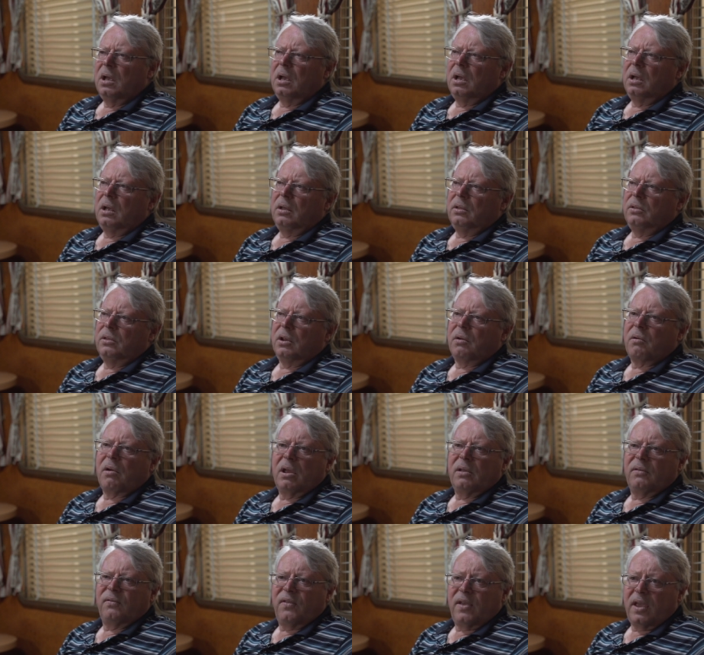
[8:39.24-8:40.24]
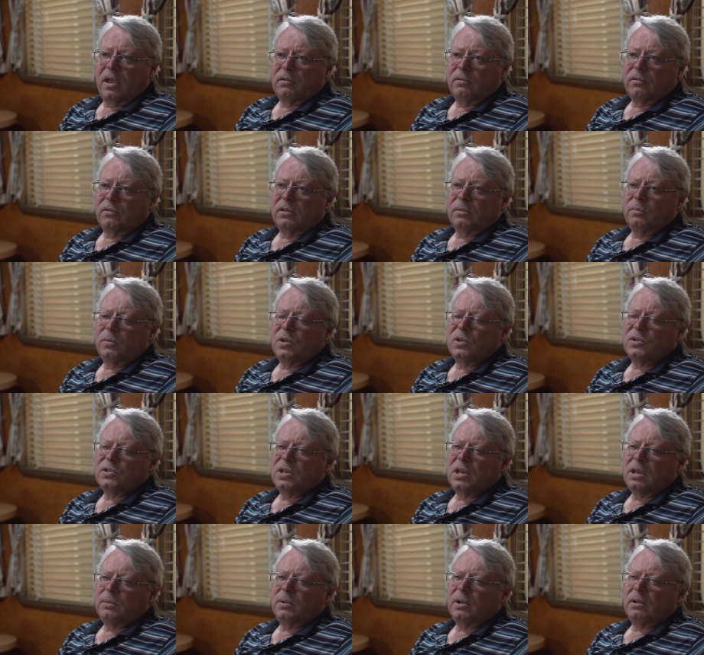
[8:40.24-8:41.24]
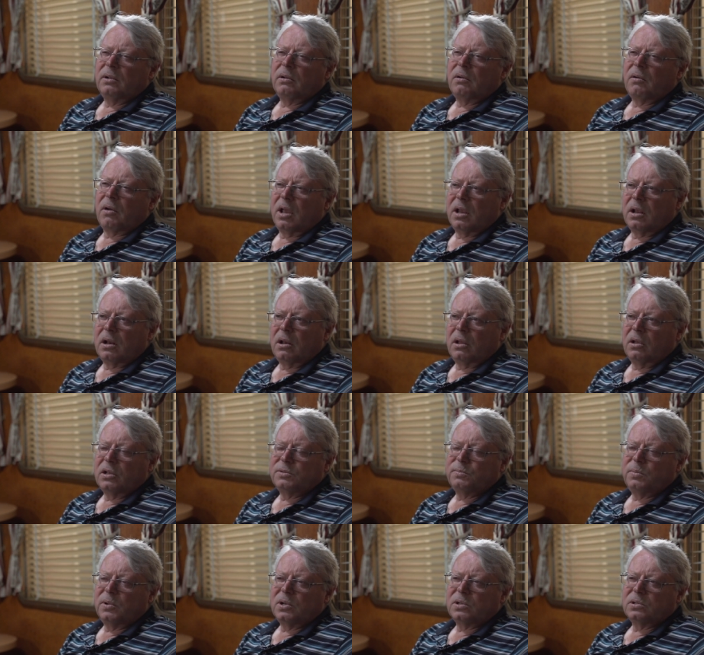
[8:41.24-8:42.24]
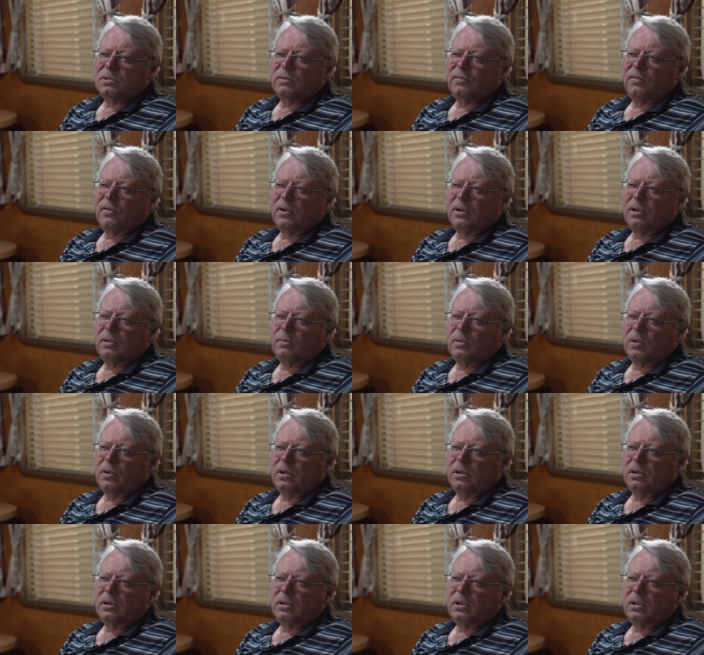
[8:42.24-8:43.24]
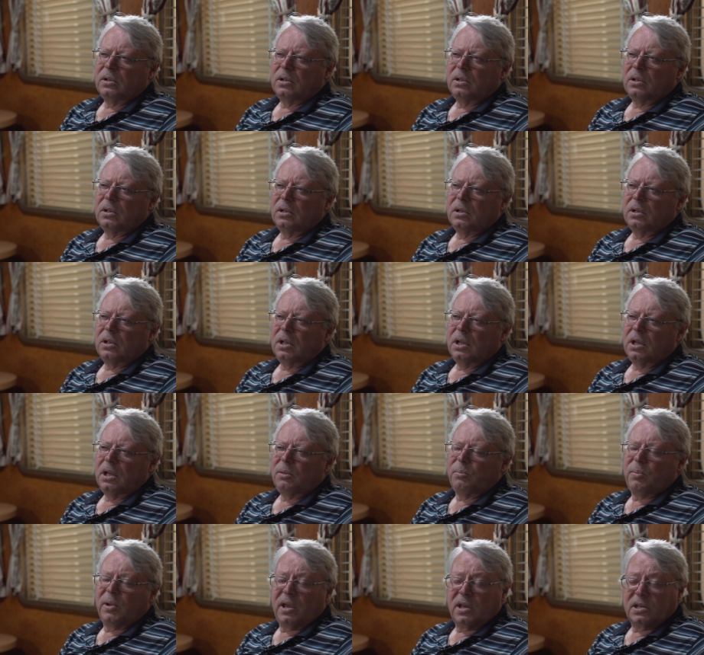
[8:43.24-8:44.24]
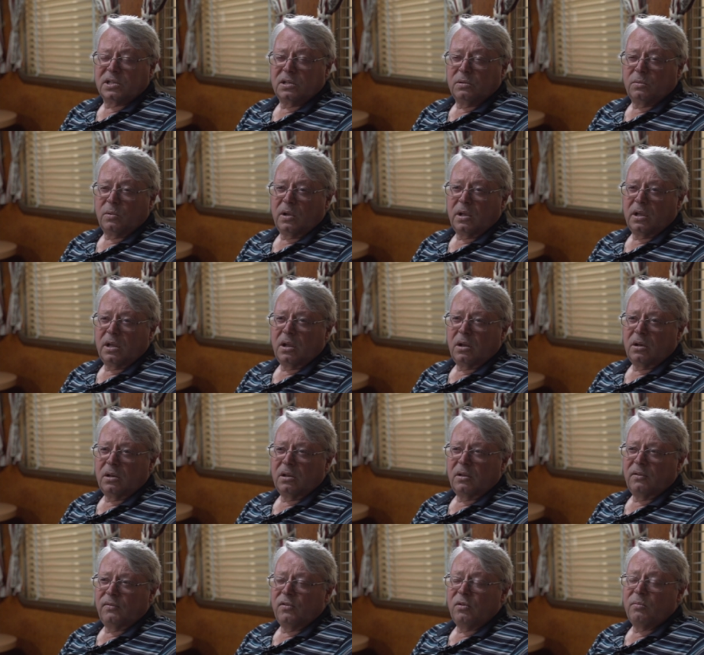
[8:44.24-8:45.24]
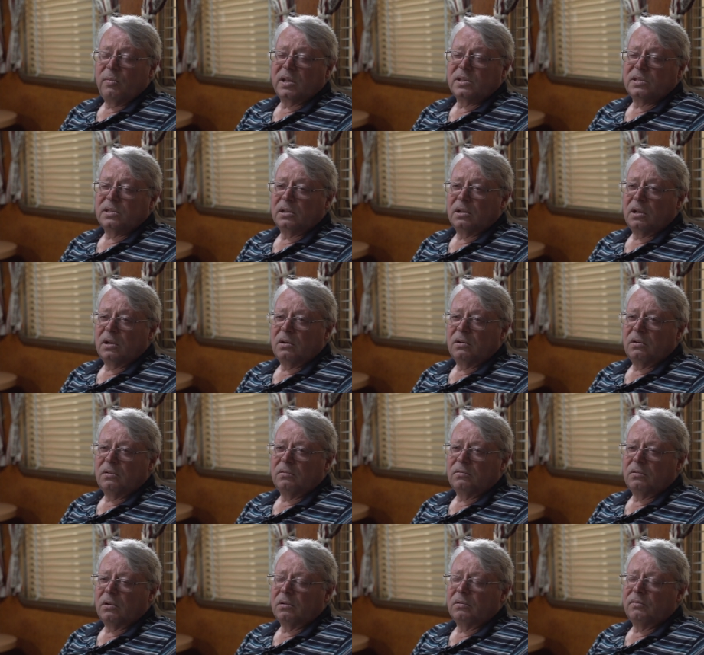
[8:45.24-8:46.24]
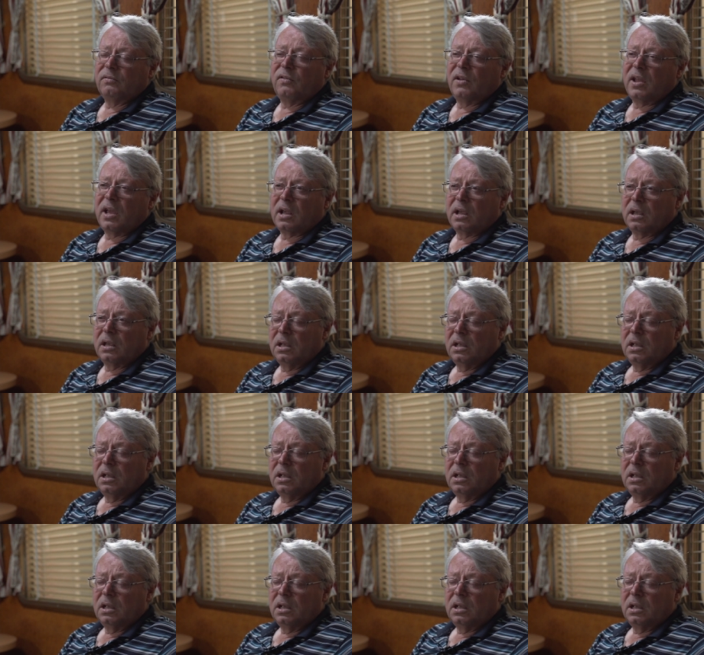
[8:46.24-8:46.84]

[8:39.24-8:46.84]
Uh, the great founder of the museum and a great close personal friend of mine, uh, he passed away only a few months ago, Ron Fluck.